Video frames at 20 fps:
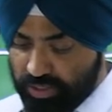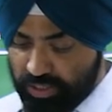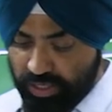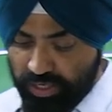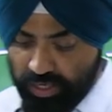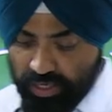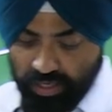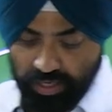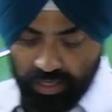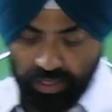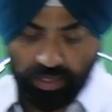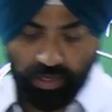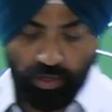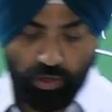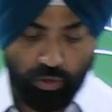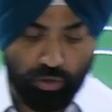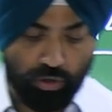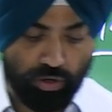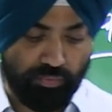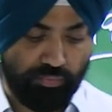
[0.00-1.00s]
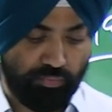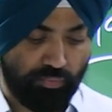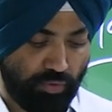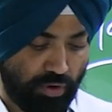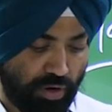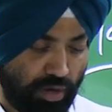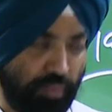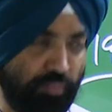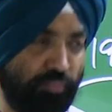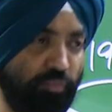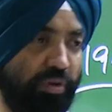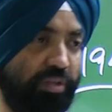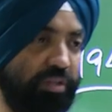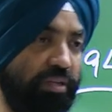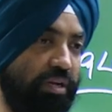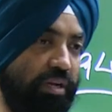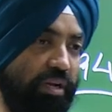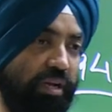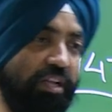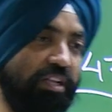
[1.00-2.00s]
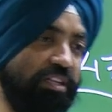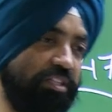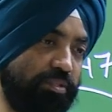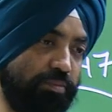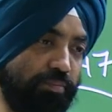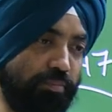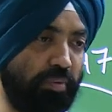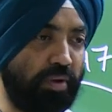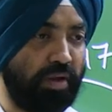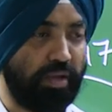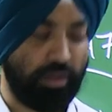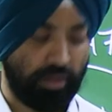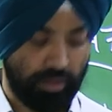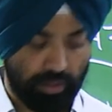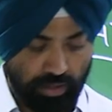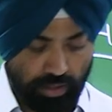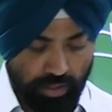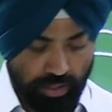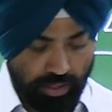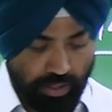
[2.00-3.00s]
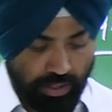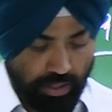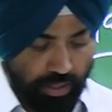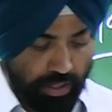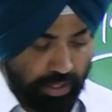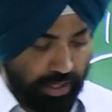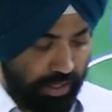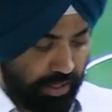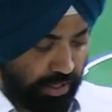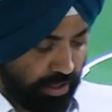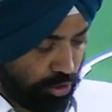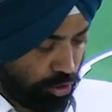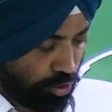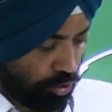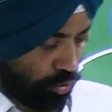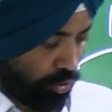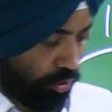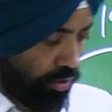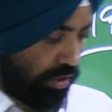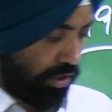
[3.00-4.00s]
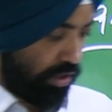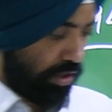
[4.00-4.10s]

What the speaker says: setting in of warm weather in spring. It is sown